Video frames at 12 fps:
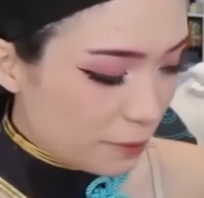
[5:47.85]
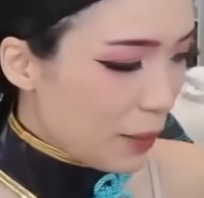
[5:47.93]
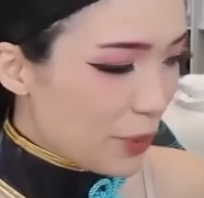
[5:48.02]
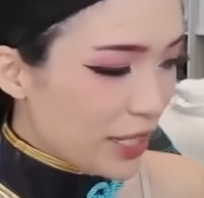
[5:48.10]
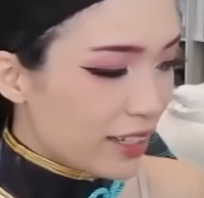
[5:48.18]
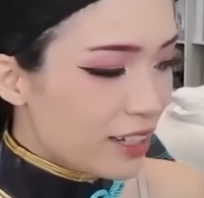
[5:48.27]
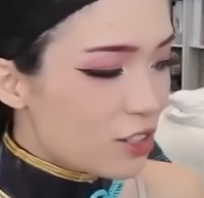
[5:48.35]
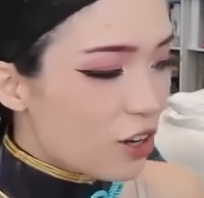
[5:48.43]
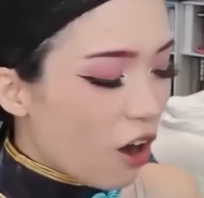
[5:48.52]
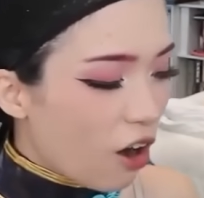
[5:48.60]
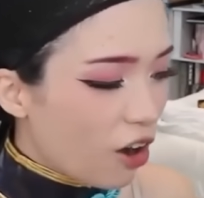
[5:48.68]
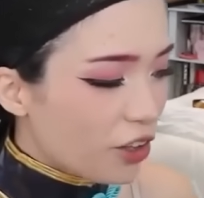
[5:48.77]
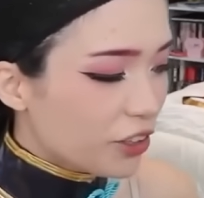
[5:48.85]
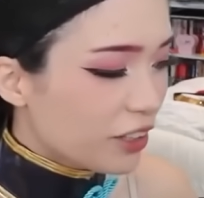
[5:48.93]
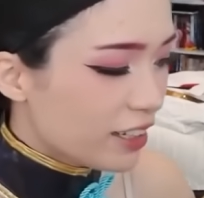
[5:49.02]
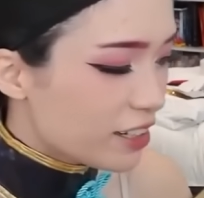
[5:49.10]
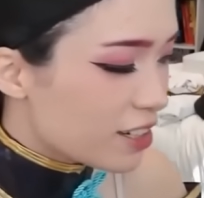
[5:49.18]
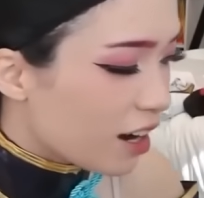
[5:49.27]
but then that's all they're
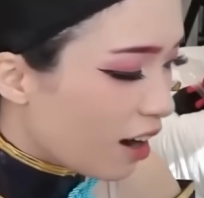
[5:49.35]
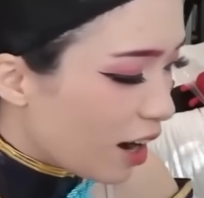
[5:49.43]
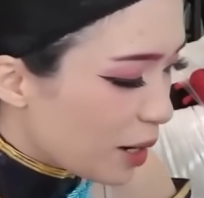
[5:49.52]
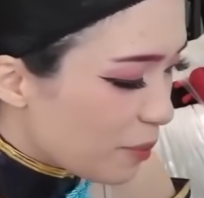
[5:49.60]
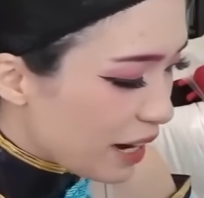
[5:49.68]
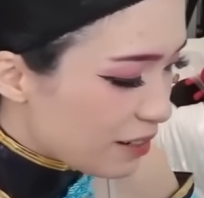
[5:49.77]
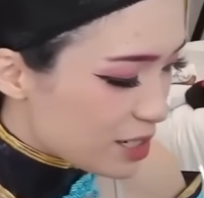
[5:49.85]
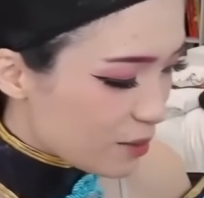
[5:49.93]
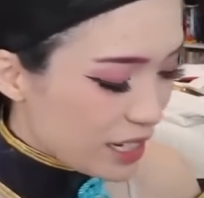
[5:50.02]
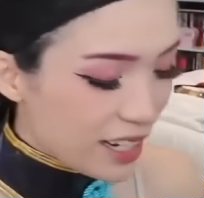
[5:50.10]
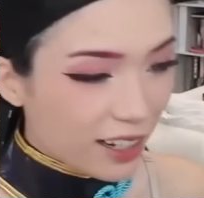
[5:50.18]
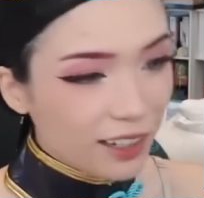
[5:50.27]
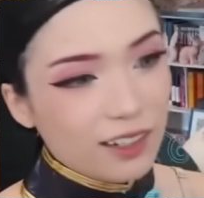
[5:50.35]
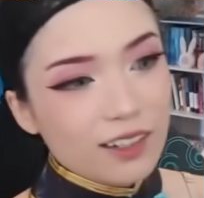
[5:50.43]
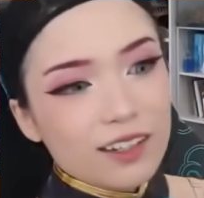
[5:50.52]
gonna talk about to me.